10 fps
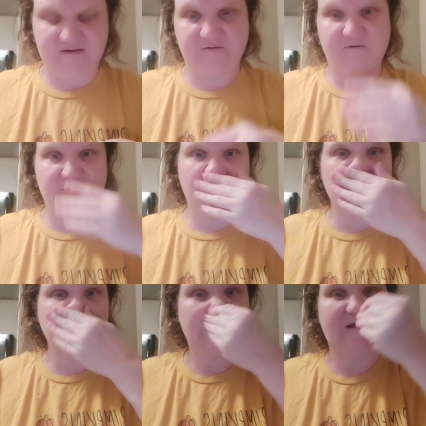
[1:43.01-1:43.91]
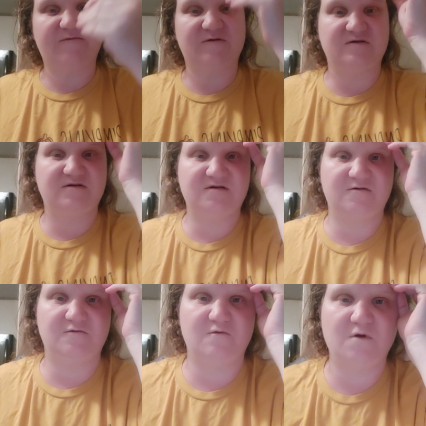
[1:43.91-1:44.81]
So we're not going to be able to
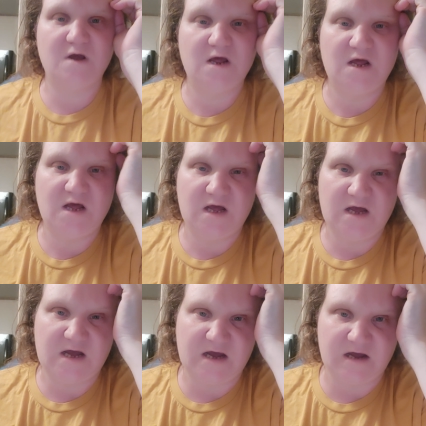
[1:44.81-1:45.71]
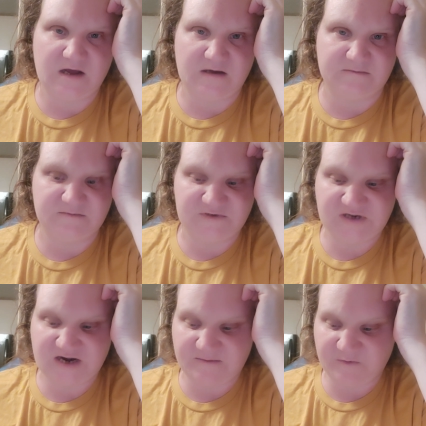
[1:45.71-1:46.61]
do um,
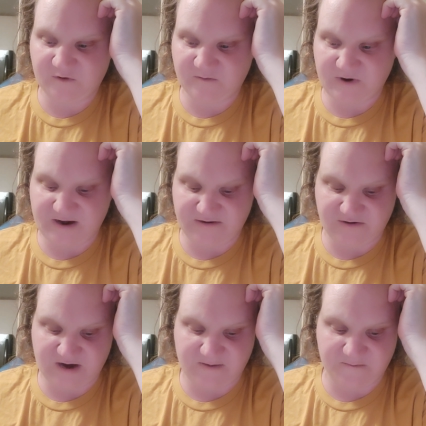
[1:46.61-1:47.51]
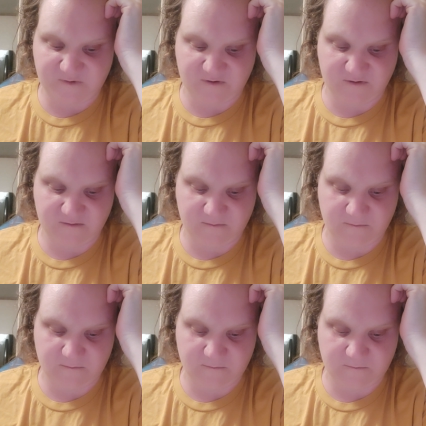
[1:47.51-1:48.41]
chapter by chapter
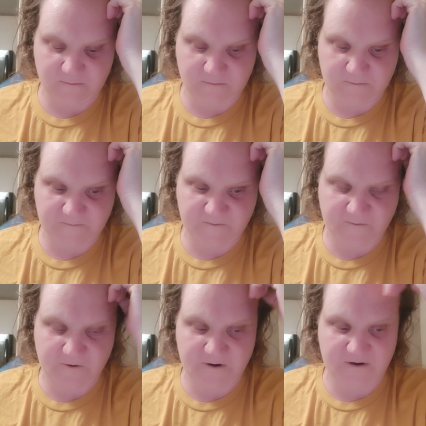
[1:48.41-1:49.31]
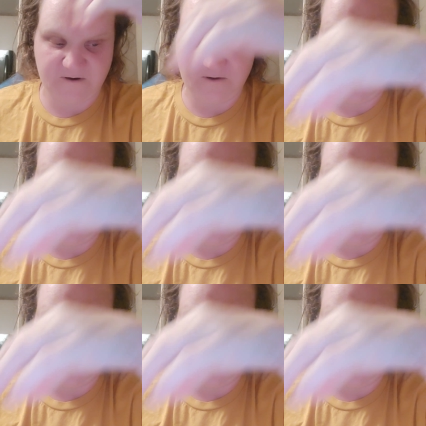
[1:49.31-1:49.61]
for